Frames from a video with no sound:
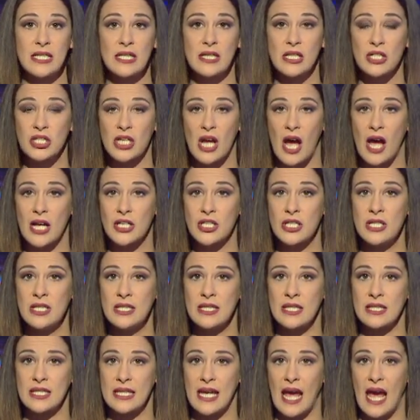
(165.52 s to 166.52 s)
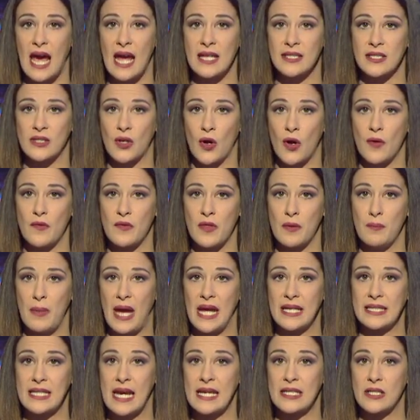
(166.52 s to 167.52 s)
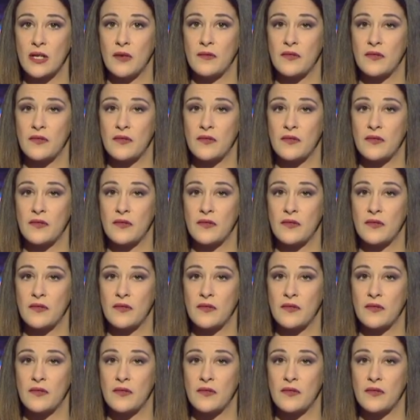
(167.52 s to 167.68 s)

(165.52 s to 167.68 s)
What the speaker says: the charges as he handed over the mandate of